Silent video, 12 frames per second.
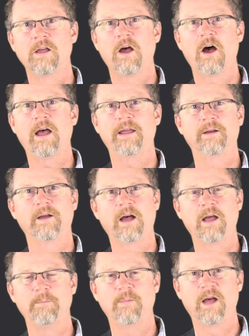Hi,
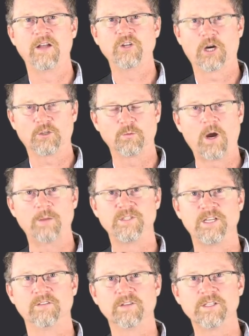I'm Dr. Rob
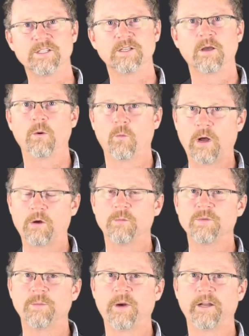Stevens. Welcome
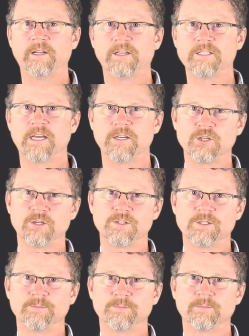to Mining Essentials.